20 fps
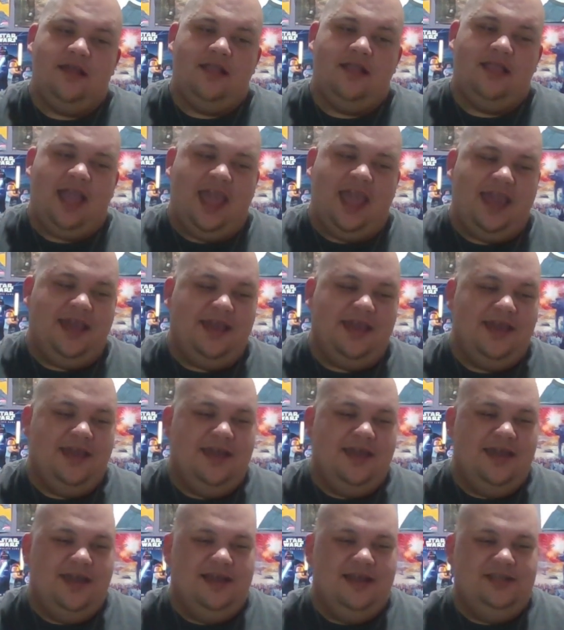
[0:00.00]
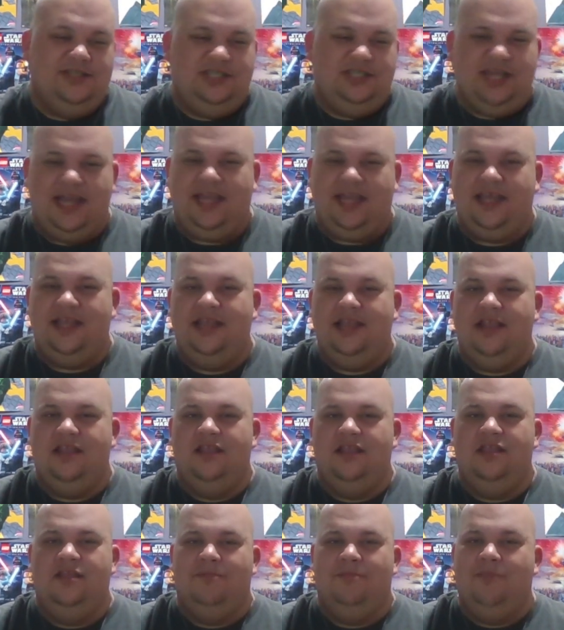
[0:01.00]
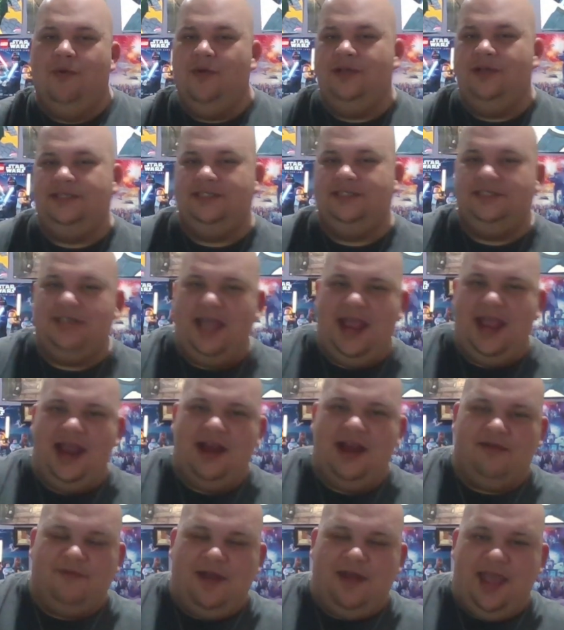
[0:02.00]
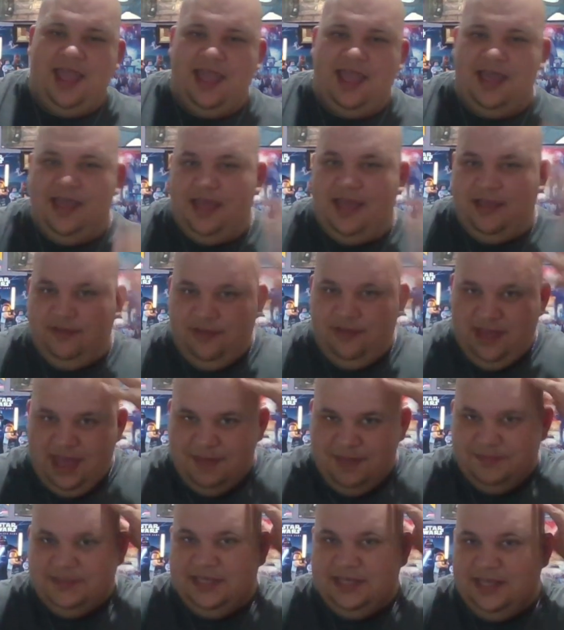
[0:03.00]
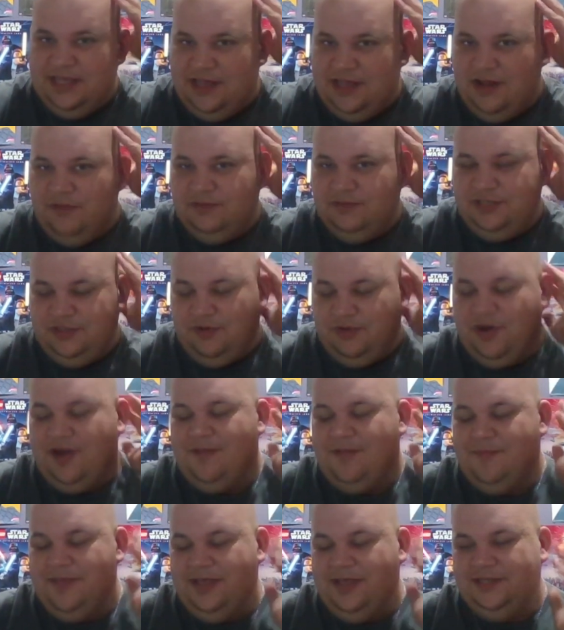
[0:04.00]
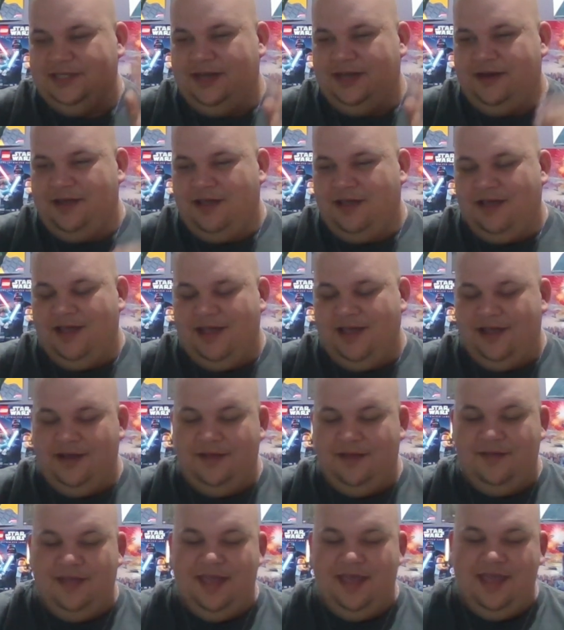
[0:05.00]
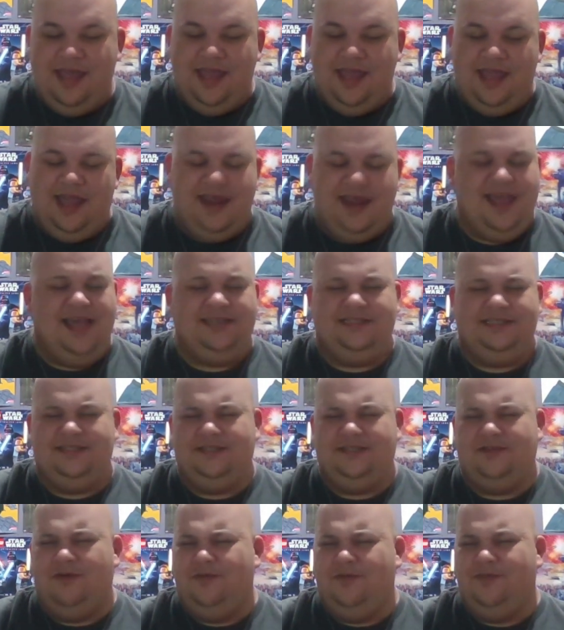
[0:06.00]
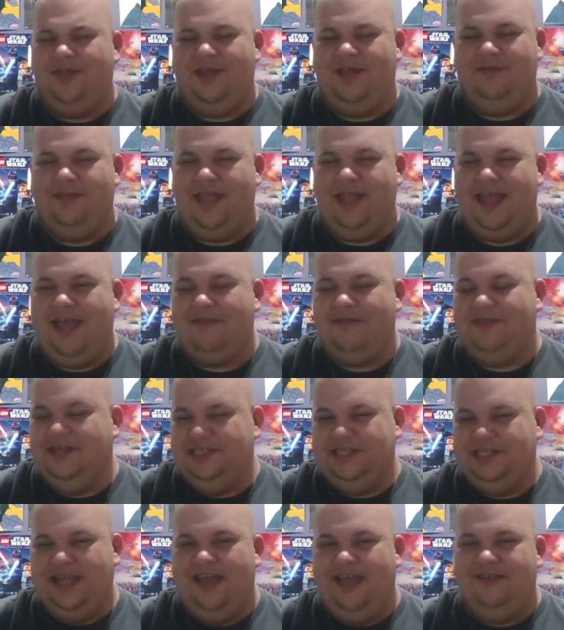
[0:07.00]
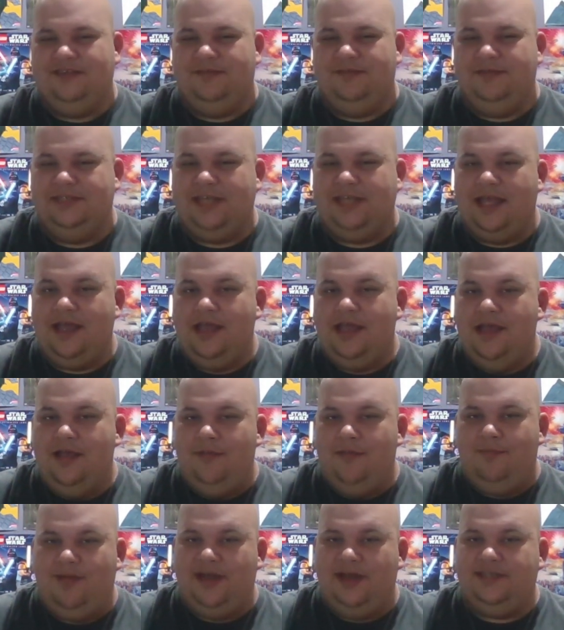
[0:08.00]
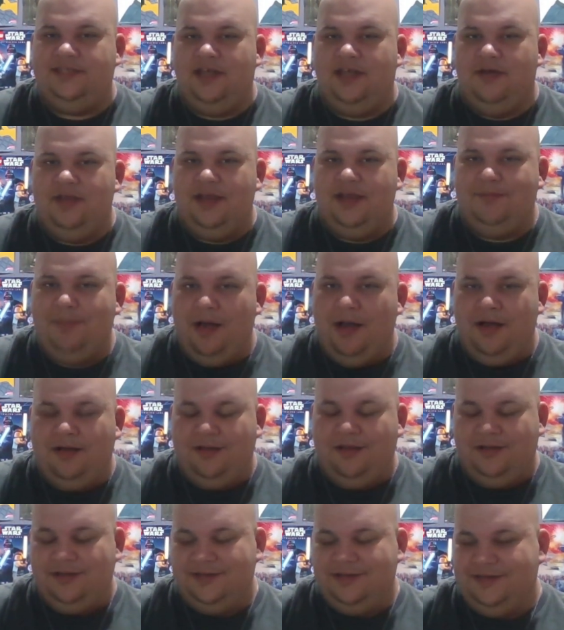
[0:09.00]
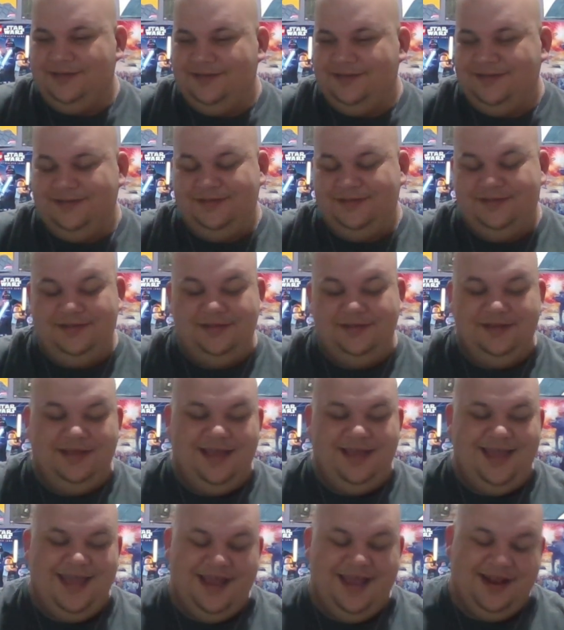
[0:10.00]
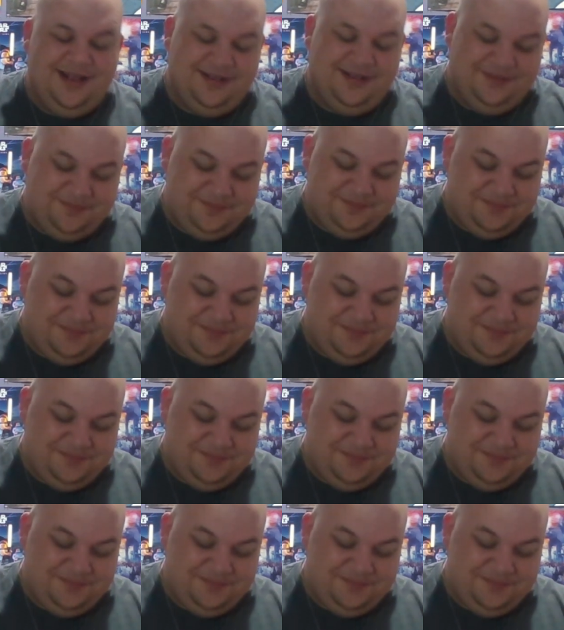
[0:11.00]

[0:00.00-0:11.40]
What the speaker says: like checking the boys' hair, right? He keeps it, short, a military cut. And he has this whole thing where like after he shaves them, he's like, Presto, you're bald. You know.